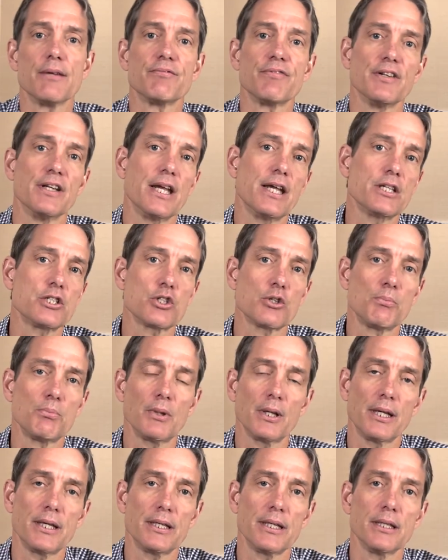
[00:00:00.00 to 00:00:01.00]
financial
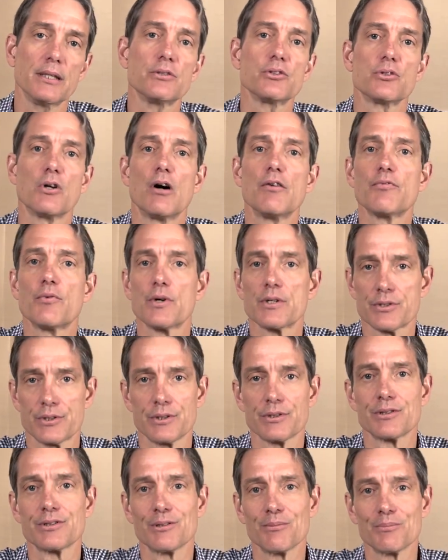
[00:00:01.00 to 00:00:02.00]
planning software
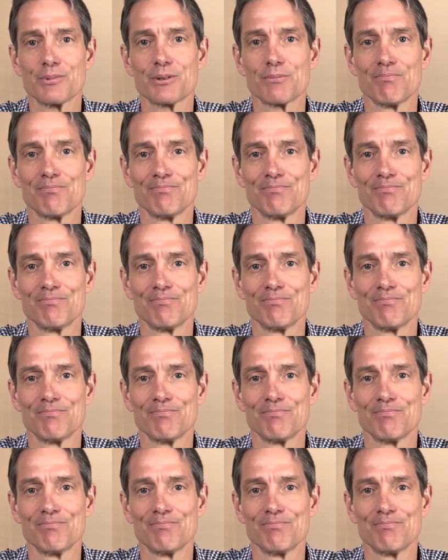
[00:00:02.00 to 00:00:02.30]
systems.